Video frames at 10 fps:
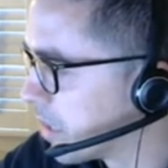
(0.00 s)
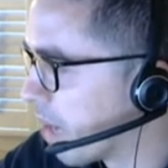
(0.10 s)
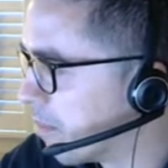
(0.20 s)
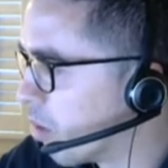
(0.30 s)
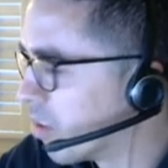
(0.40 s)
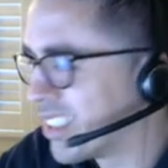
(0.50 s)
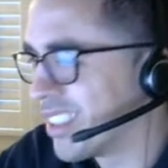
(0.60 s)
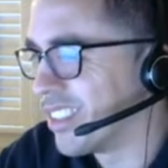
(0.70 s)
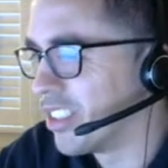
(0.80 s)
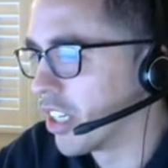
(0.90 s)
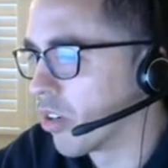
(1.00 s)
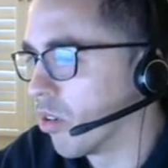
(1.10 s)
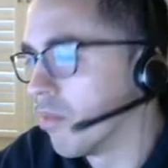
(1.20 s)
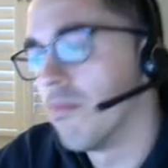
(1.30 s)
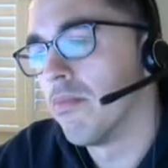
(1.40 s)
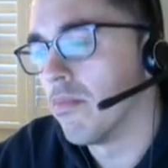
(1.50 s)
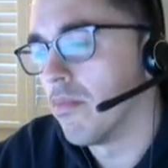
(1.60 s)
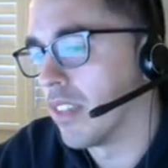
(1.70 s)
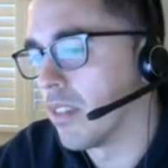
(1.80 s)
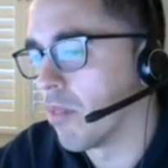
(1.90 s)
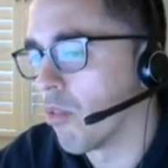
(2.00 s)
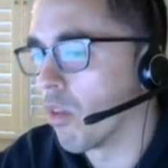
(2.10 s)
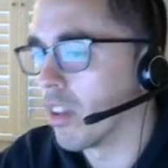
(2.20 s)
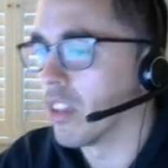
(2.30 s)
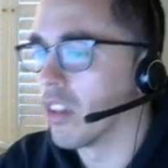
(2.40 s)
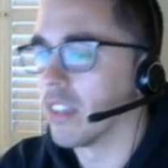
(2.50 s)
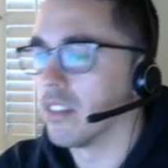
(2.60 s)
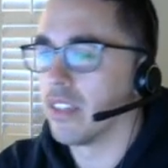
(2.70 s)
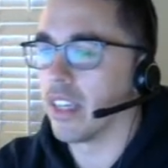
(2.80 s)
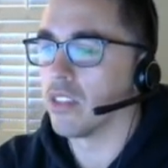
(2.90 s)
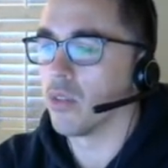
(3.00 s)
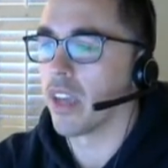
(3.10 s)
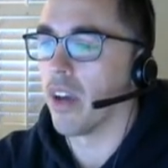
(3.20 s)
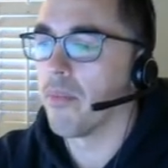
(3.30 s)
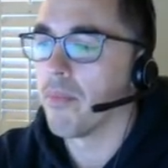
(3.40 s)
Bonuses in general, not something we're really looking to take into account.